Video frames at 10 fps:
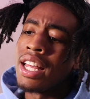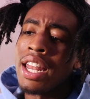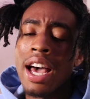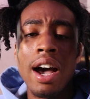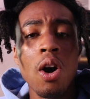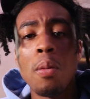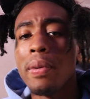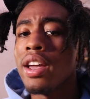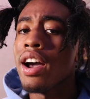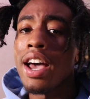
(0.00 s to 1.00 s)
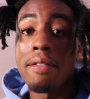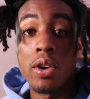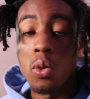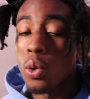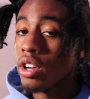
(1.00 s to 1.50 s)
Now, I'm hoping y'all
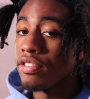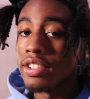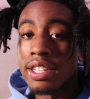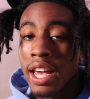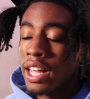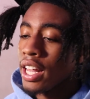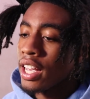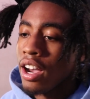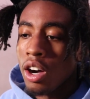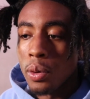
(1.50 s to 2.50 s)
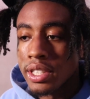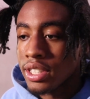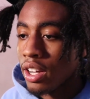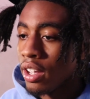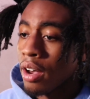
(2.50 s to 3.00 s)
having a wonderful day. Like I always
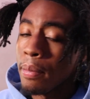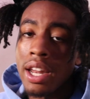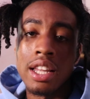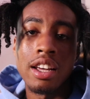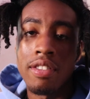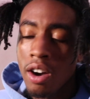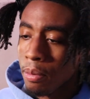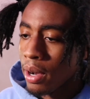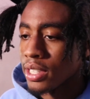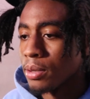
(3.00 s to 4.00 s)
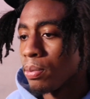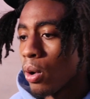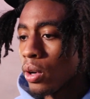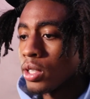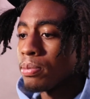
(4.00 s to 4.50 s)
tell y'all, man, I love all my
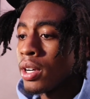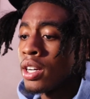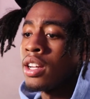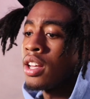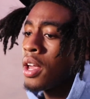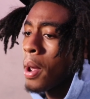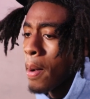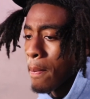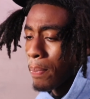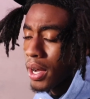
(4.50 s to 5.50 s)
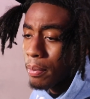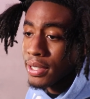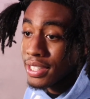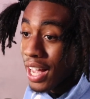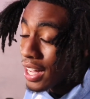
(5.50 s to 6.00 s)
supporters, bruh. But
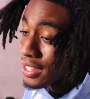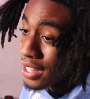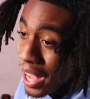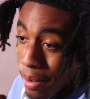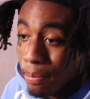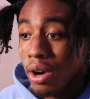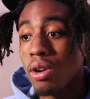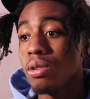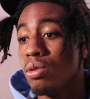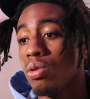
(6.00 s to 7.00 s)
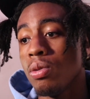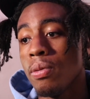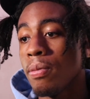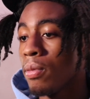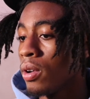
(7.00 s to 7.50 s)
besides that, bro,
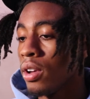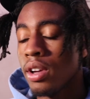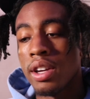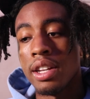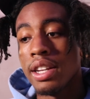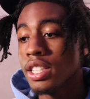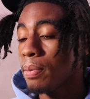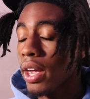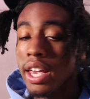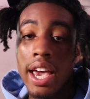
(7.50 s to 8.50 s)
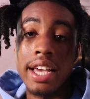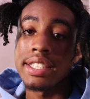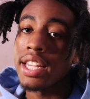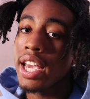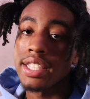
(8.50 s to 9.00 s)
this man Cash
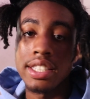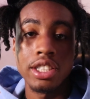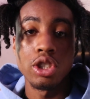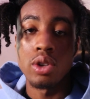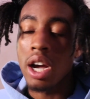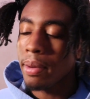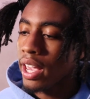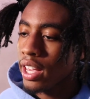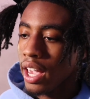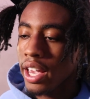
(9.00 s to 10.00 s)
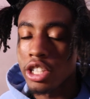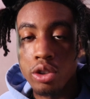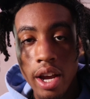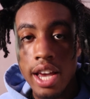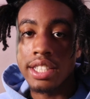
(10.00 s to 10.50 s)
Nasty just dropped, aka
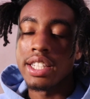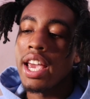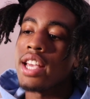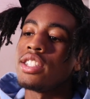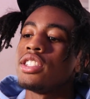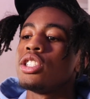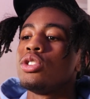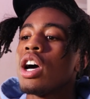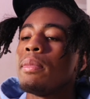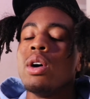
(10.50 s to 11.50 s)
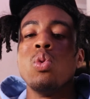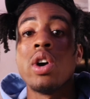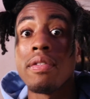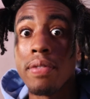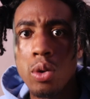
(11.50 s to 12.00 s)
Trash Nasty, just dropped a
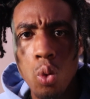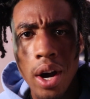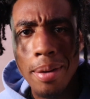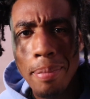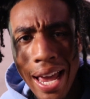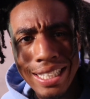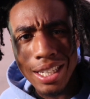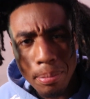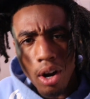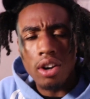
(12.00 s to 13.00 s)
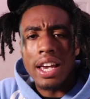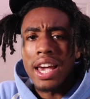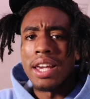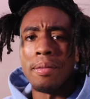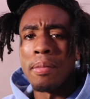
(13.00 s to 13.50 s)
1v1 basketball
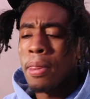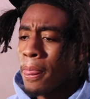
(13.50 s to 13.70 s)
game.